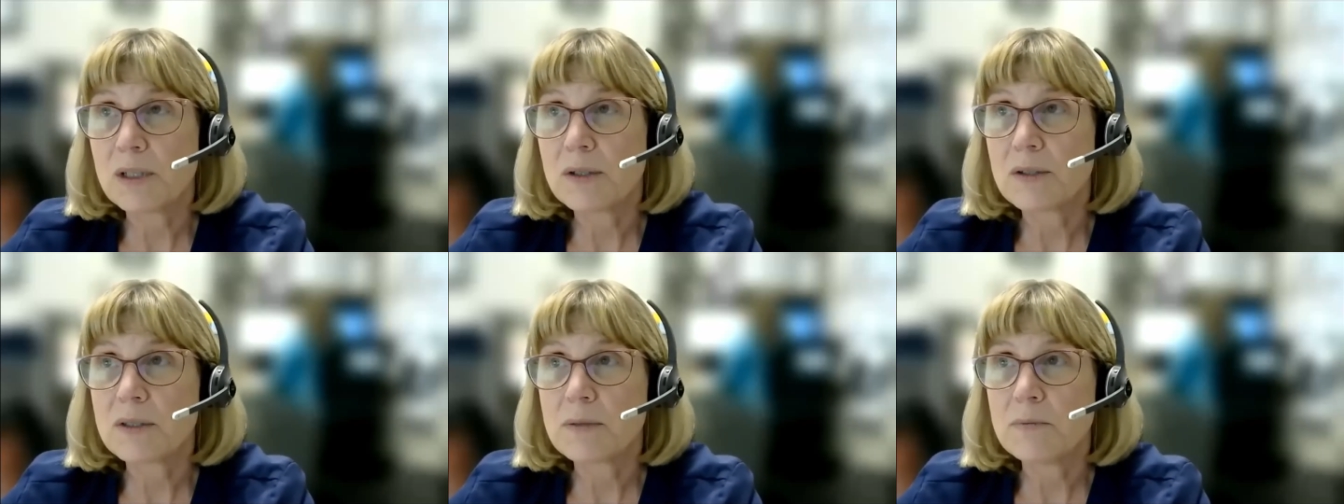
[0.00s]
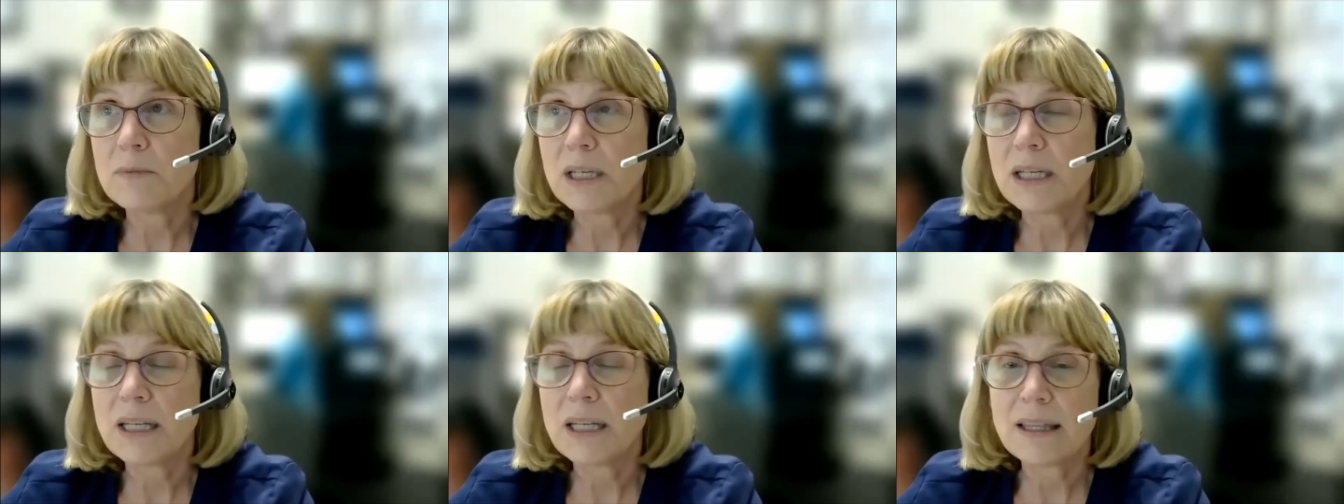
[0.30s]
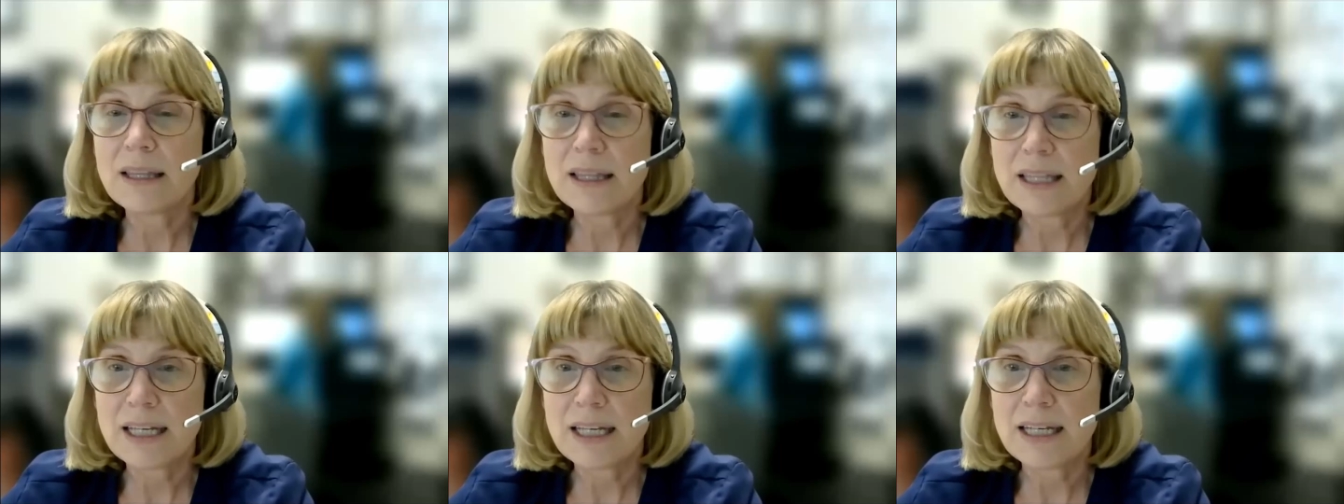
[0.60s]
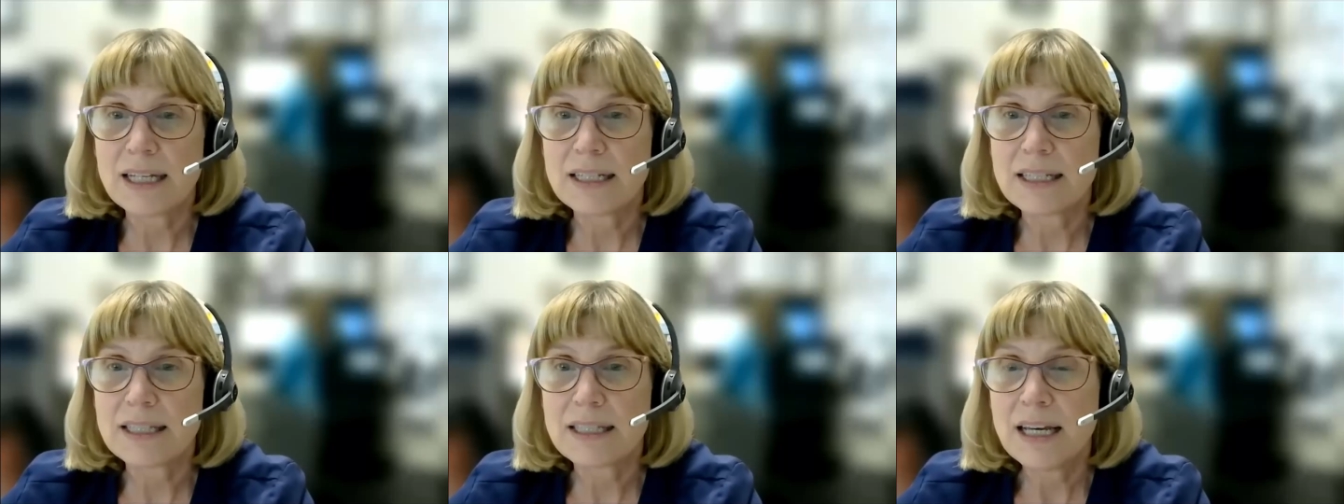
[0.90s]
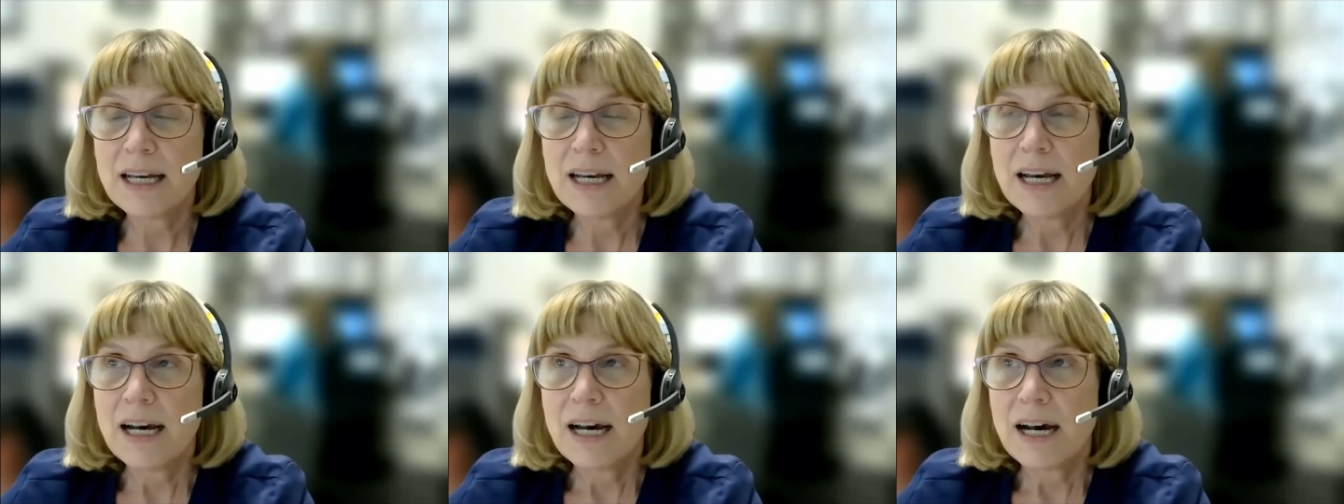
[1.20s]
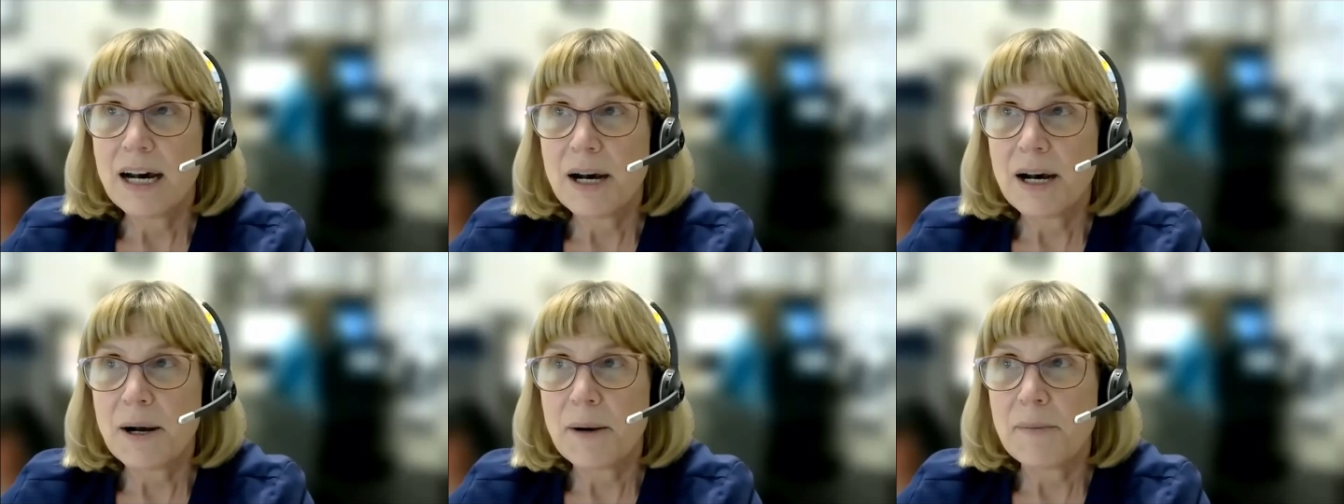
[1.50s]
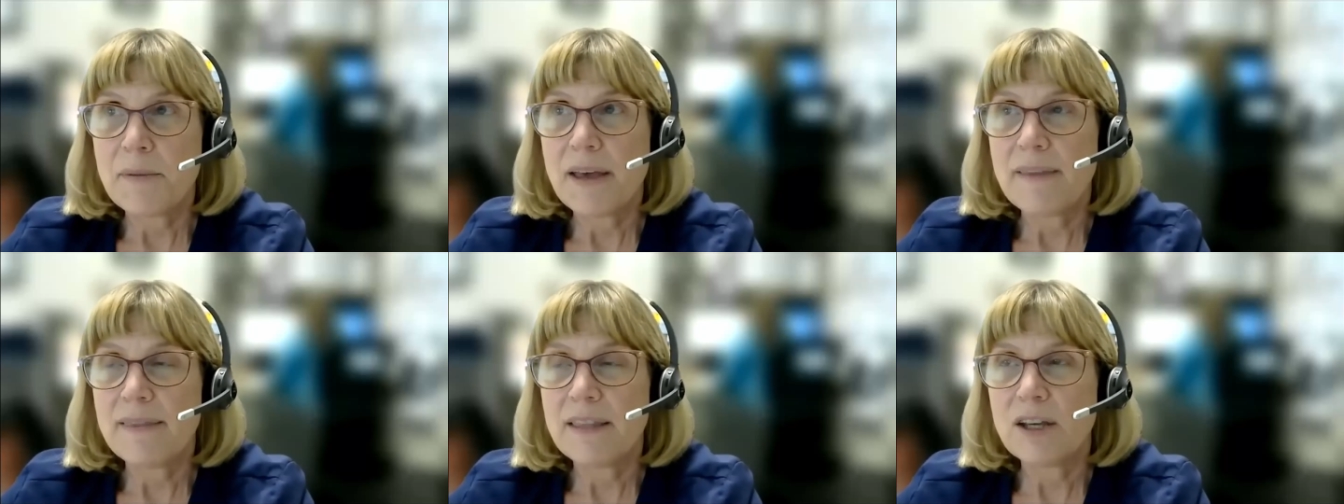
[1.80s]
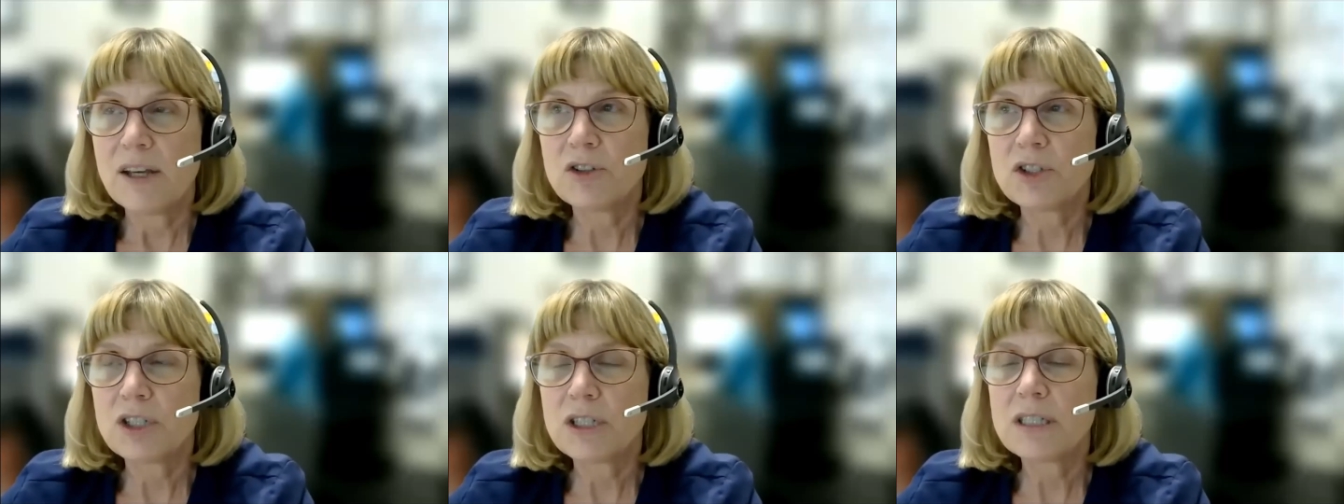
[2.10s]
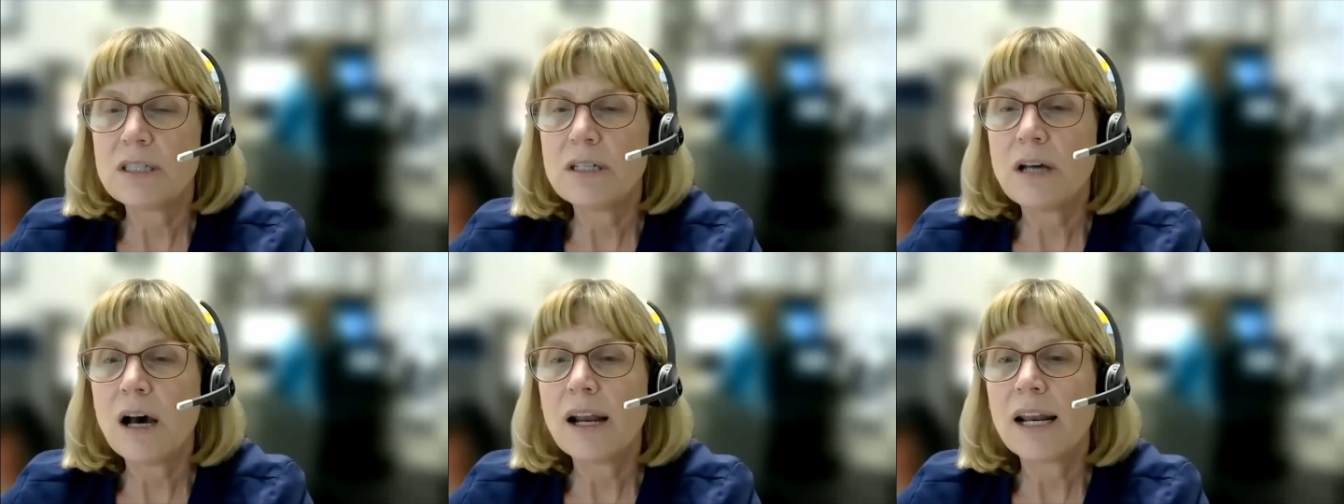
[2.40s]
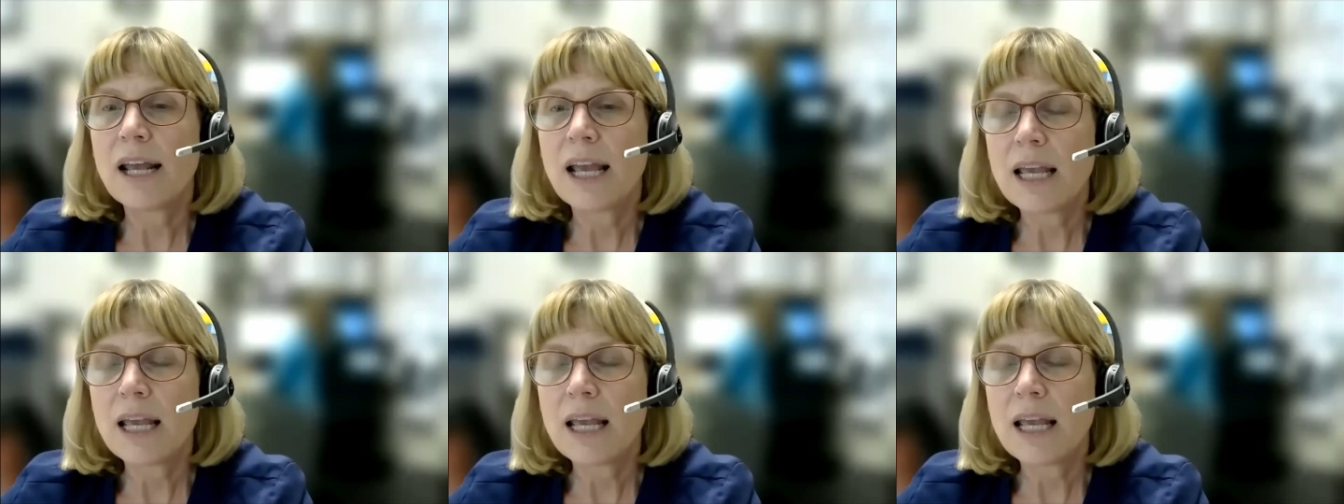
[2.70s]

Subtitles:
There's many things, and they're just not